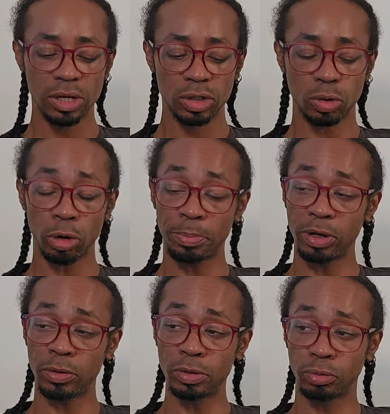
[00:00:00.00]

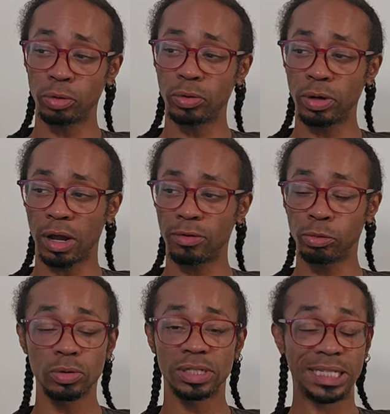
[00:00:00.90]
Scorpio is rule, uh,
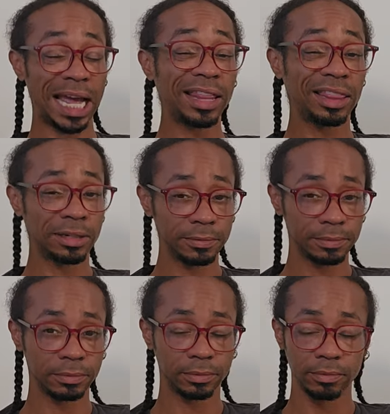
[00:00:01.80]
rules death,
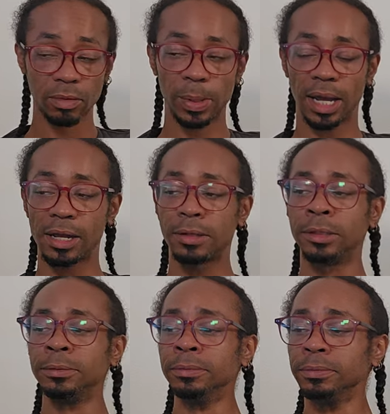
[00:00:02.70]
okay?
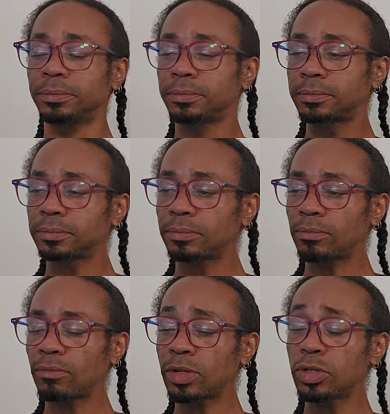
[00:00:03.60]

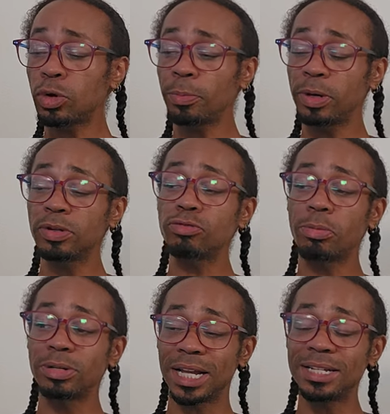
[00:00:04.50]
Scorpio is
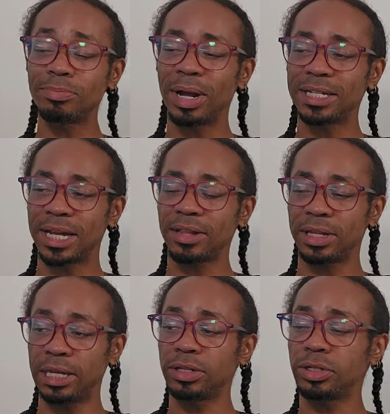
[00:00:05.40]
represented by
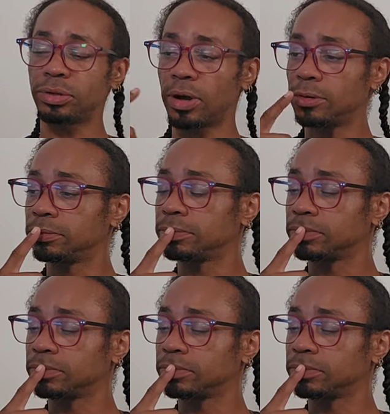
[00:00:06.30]
death in the tarot.